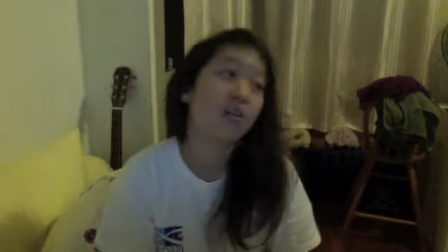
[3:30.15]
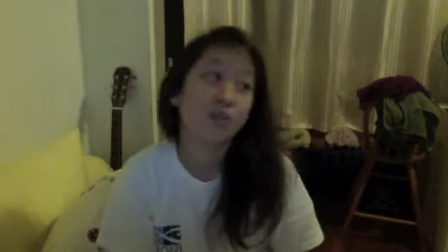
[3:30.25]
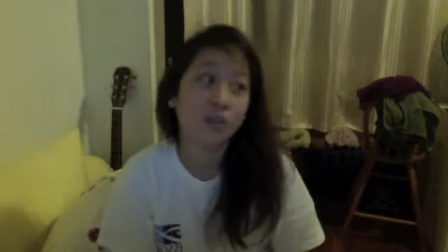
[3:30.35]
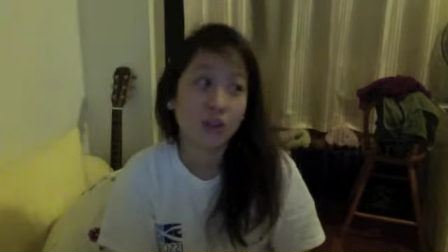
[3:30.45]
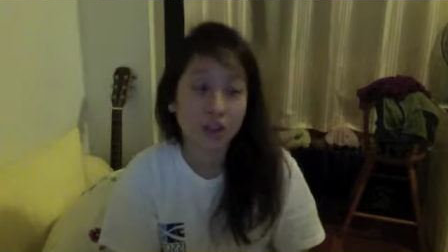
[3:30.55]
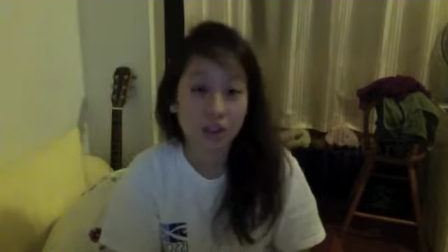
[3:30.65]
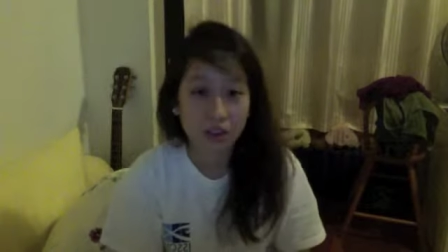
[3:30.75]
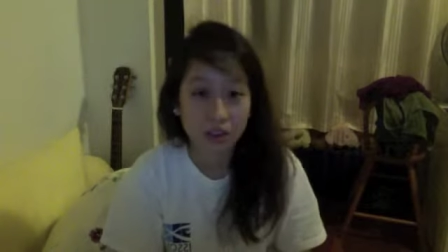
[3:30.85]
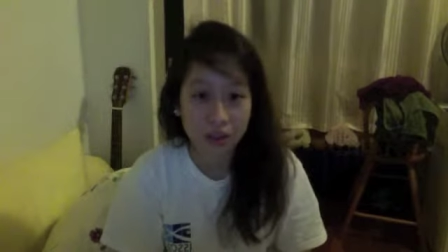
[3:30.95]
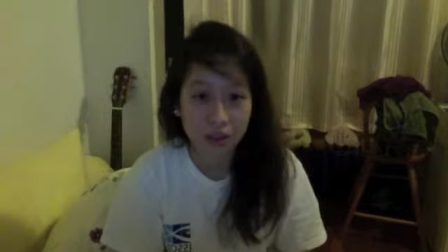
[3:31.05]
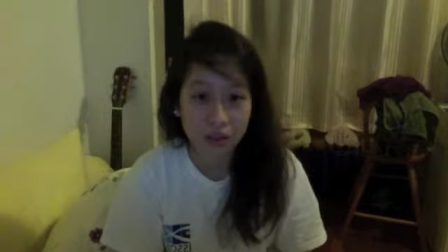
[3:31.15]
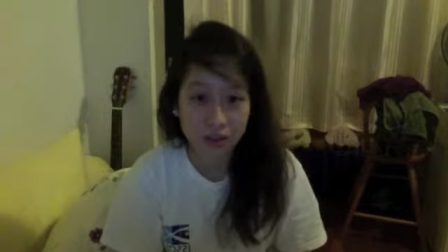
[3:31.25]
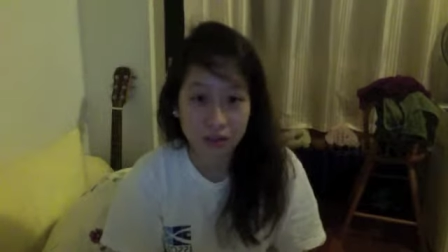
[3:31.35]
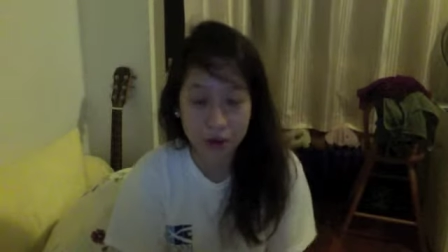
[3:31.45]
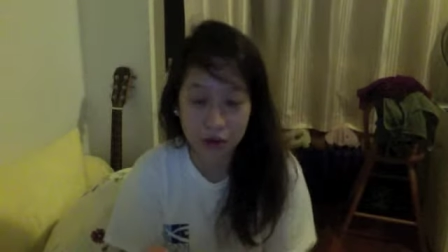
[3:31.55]
with
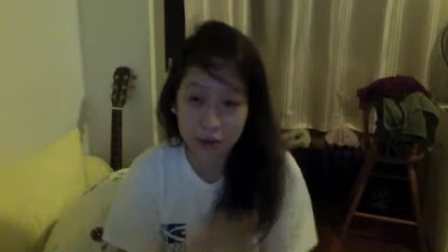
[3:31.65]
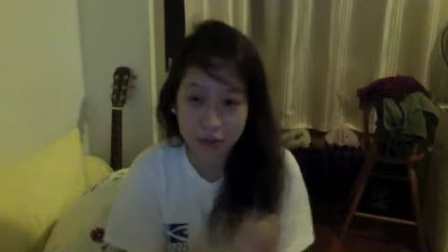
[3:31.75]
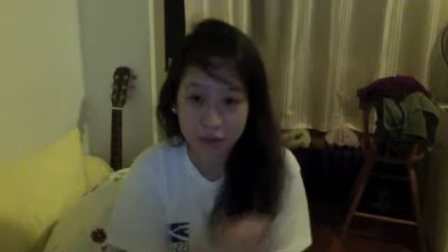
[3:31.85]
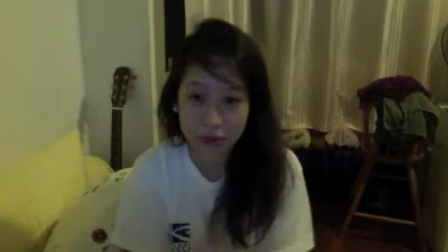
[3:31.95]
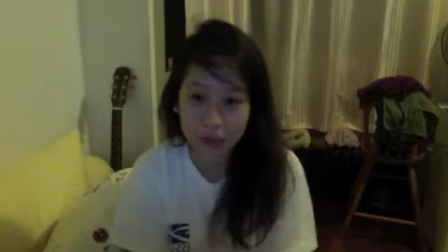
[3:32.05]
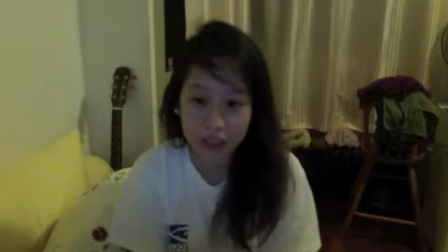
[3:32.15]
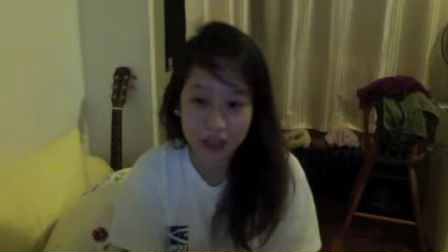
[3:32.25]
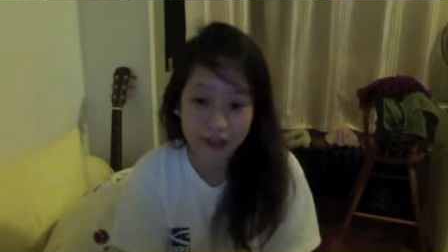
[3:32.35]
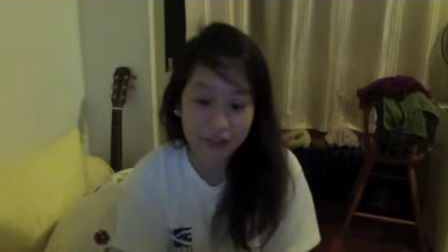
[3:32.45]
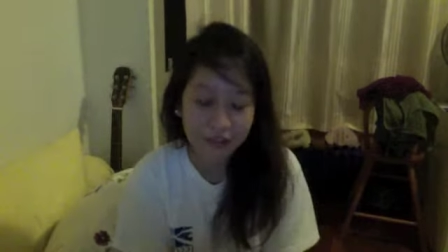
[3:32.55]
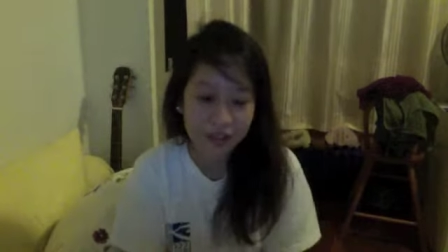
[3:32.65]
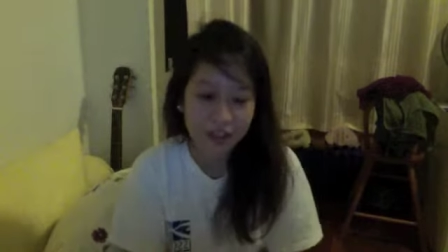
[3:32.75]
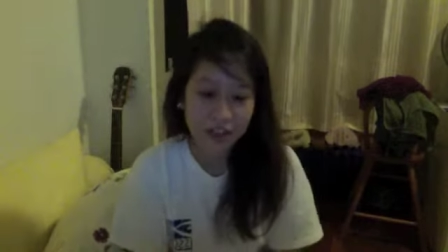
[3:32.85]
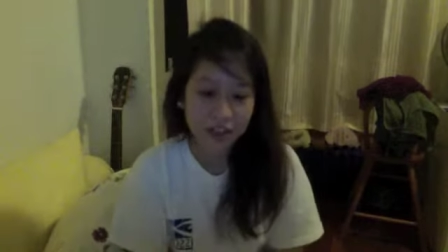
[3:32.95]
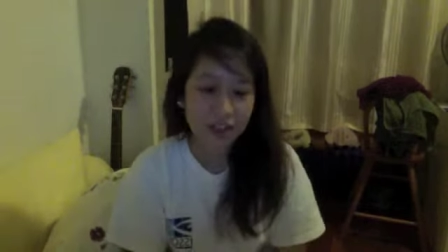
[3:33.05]
um, Aaron before he left,
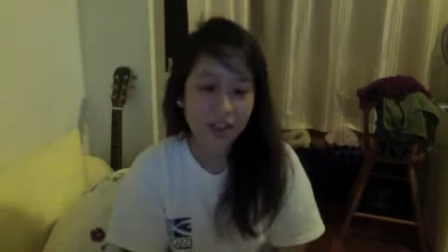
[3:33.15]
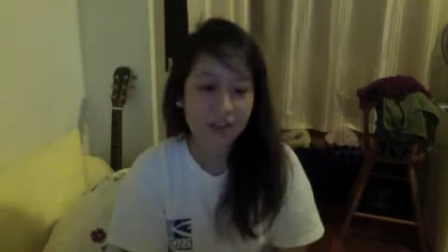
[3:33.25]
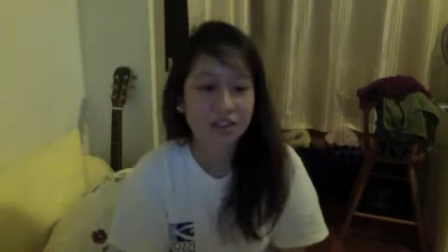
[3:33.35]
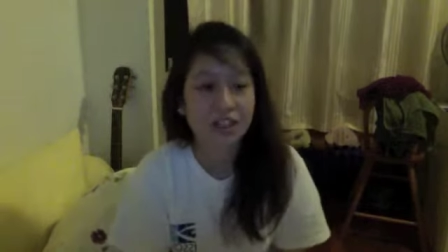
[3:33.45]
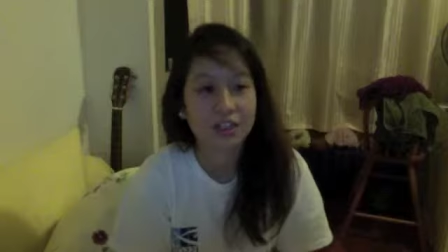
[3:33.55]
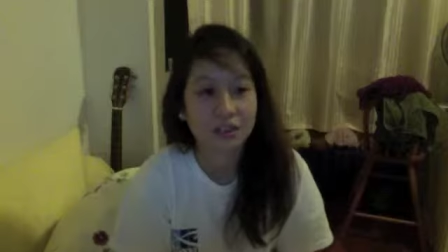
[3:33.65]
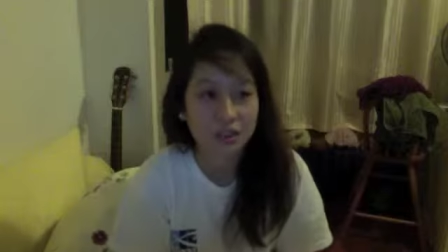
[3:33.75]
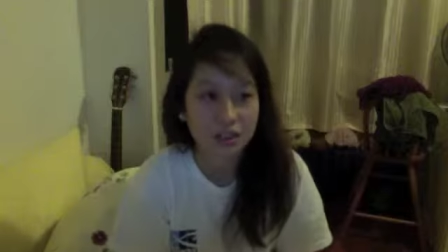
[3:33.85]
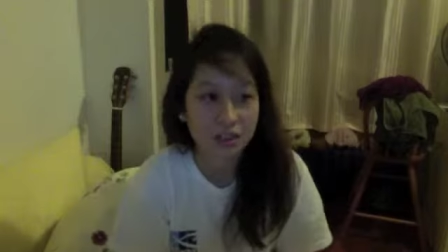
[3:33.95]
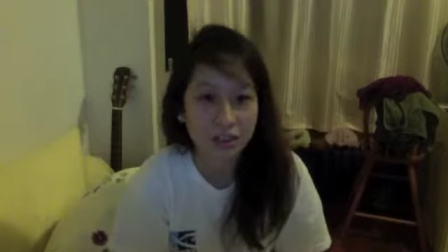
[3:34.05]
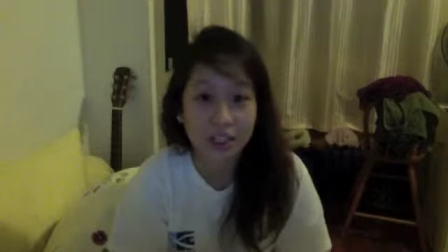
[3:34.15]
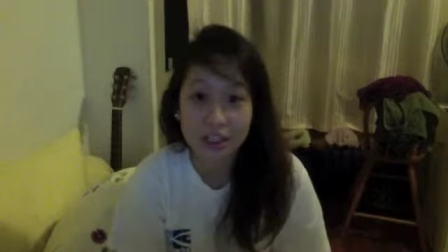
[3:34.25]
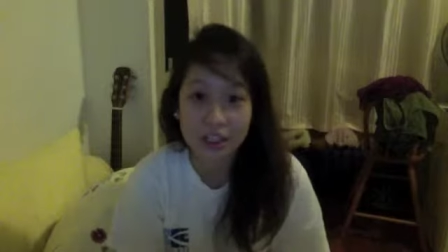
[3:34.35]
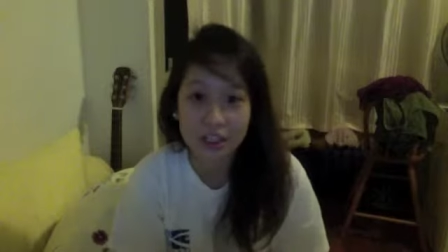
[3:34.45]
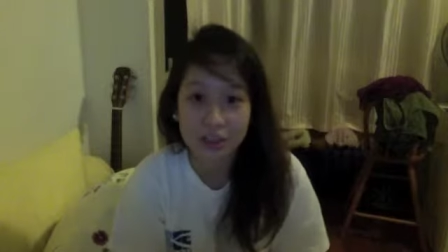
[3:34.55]
I think that was nice, a nice
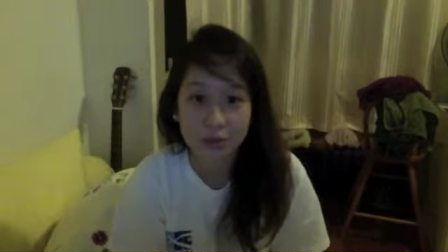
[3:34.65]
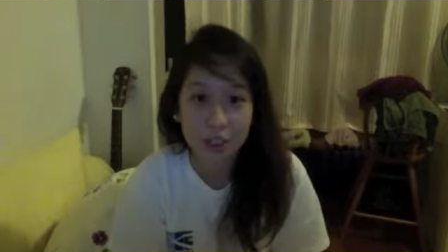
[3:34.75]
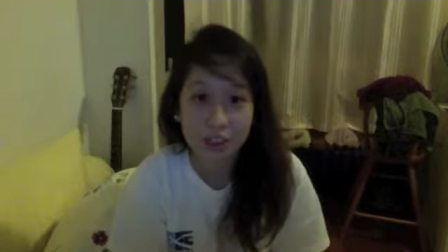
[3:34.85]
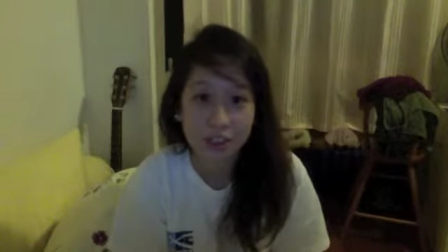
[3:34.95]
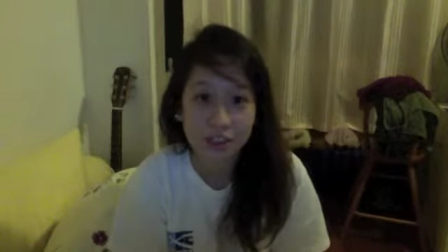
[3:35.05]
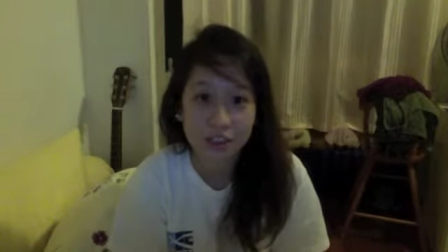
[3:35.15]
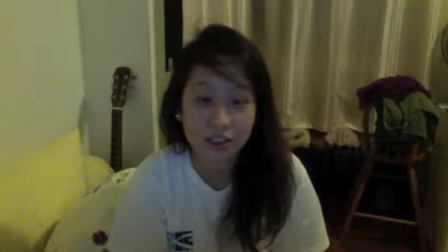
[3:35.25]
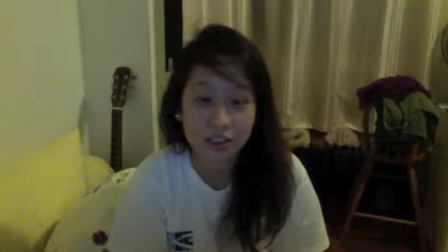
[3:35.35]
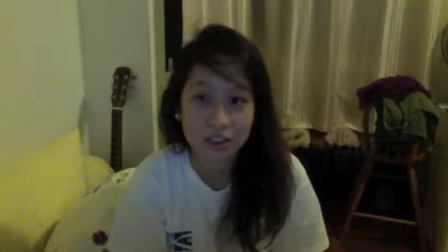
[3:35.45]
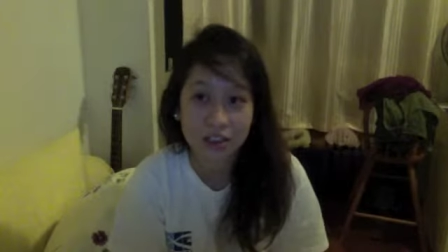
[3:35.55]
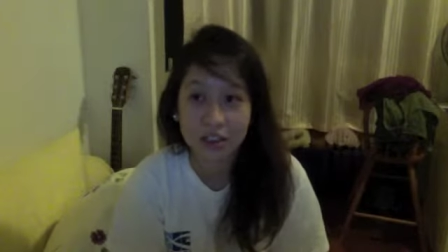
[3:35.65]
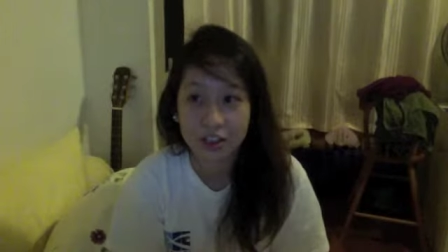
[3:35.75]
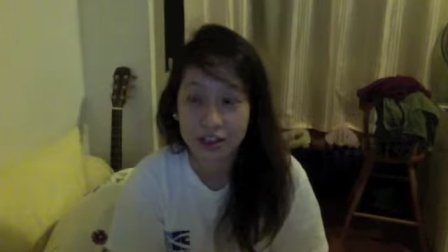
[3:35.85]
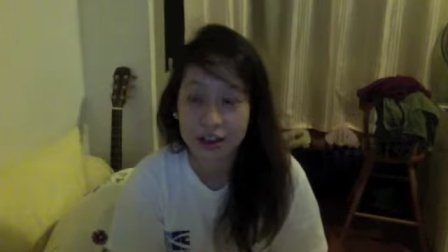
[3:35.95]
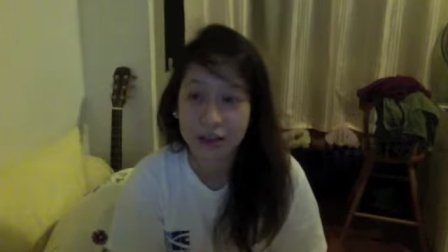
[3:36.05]
touch because,
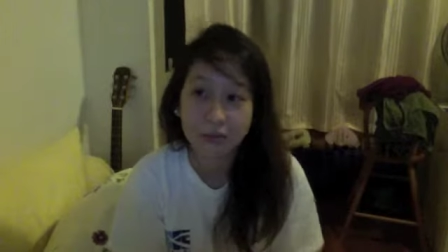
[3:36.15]
yeah.